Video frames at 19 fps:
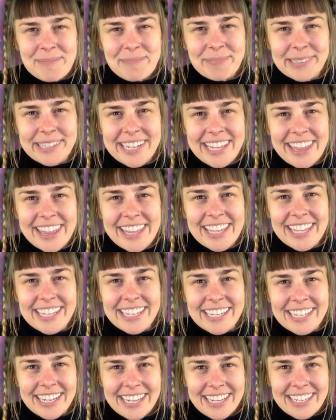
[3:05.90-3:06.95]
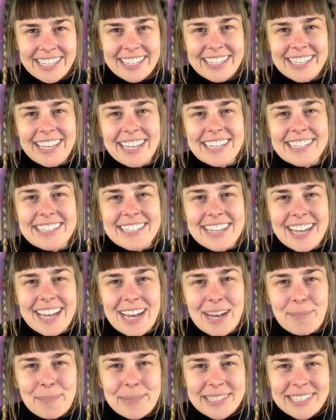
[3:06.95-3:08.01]
Breathe in and
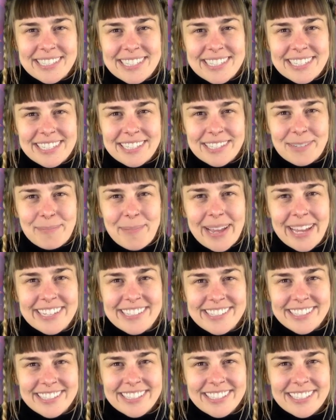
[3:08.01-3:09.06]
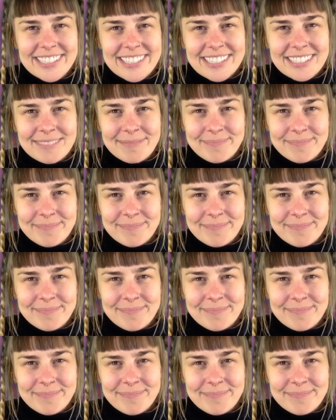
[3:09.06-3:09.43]
tap into your magic.